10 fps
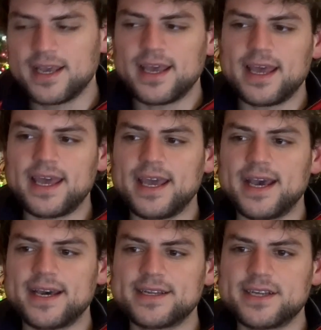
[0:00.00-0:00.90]

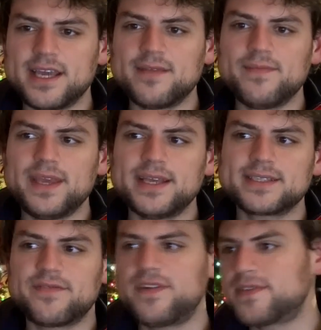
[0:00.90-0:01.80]
And it means
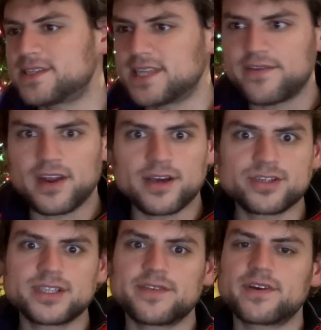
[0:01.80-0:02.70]
if
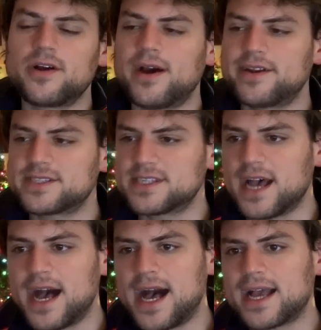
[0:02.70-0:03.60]
5700s ever go out of
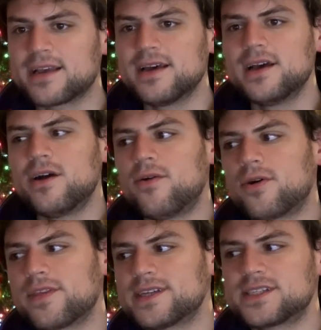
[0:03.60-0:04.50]
stock, or
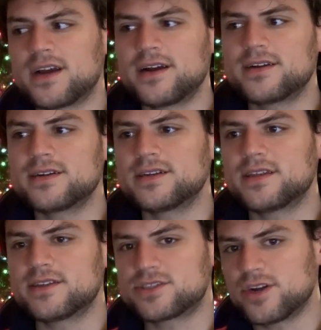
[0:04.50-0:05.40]
they start
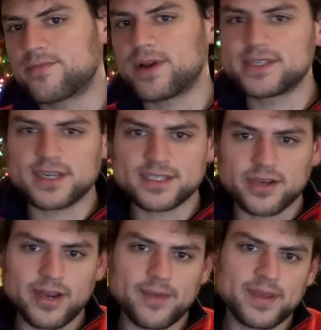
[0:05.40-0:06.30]
the street price starts
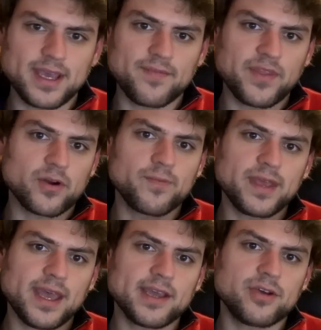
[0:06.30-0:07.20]
going up again, there will be
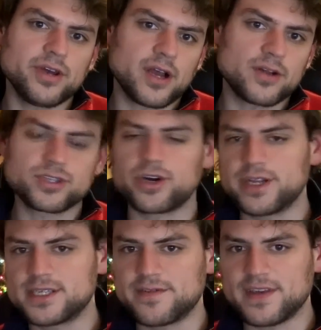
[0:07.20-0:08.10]
a good
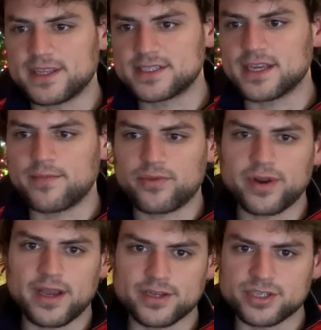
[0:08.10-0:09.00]
alternative in the sub
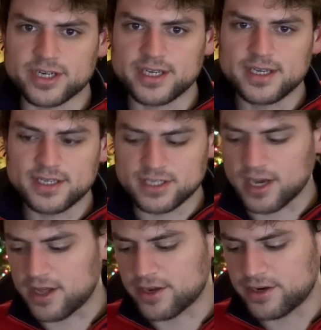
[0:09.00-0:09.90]
$300
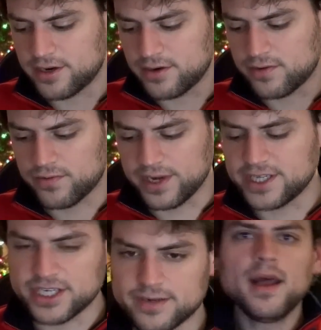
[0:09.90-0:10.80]

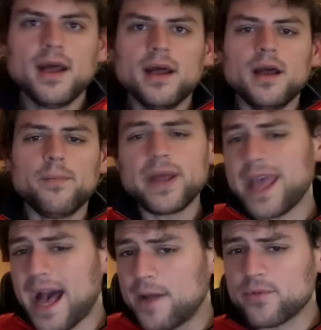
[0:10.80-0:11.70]
region. But
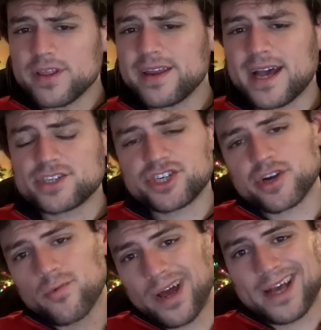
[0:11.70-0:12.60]
yeah, I'm really not sure
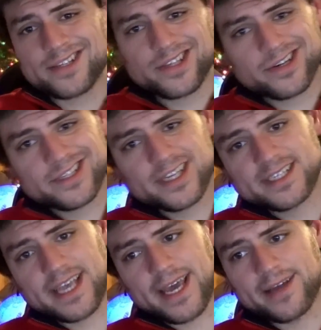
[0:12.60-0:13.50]
what else there is to
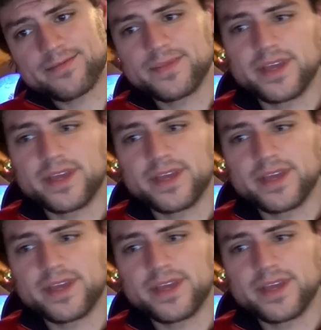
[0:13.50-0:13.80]
say. You